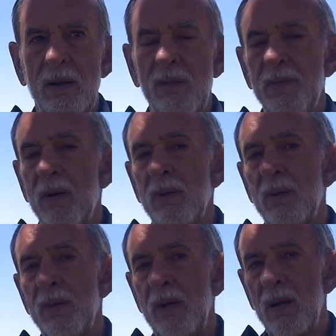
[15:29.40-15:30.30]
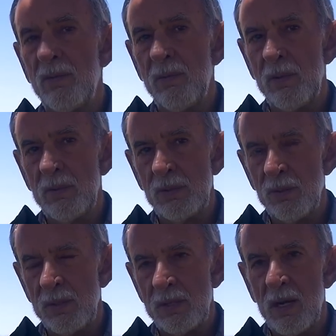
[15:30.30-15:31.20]
found out the government was
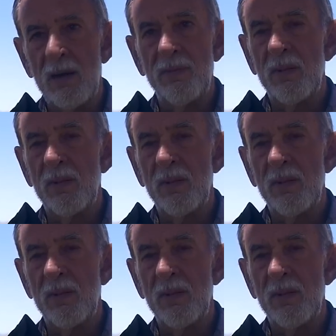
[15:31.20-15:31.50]
doing the same.